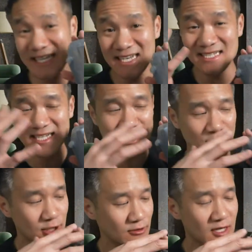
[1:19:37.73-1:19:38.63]
easy
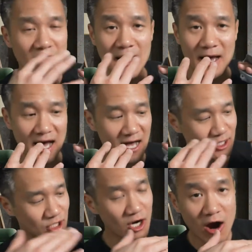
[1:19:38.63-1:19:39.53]
to uh,
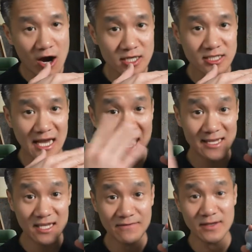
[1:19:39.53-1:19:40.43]
charge
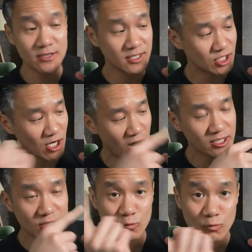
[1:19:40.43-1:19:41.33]
and even you can
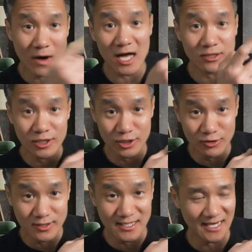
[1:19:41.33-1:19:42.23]
charge it while you're
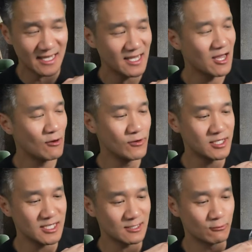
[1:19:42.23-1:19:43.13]
using it,
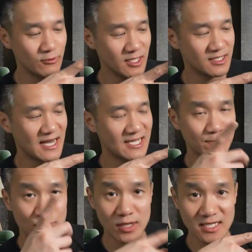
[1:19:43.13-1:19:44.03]
which is really nice.
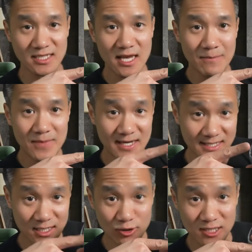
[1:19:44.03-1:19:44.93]
Plus,
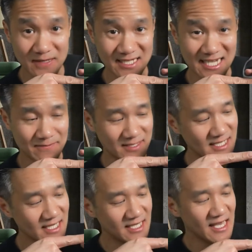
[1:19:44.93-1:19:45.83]
because it's USB
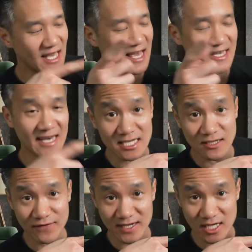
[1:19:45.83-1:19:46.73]
Type-C, in case
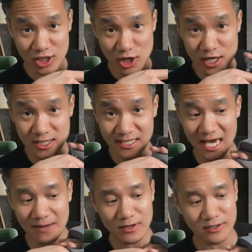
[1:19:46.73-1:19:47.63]
you forget your charging
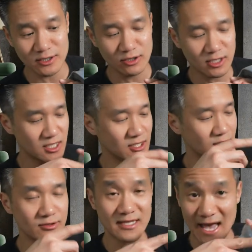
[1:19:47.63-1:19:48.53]
cable, you can
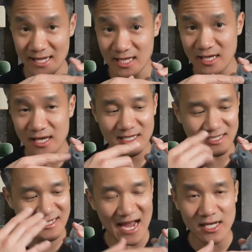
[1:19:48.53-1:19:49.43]
use any
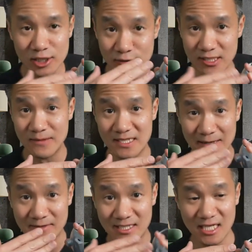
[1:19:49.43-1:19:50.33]
standard USB
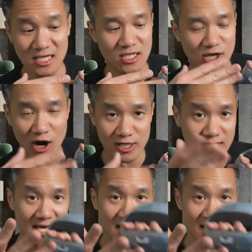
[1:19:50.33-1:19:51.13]
Type-C charging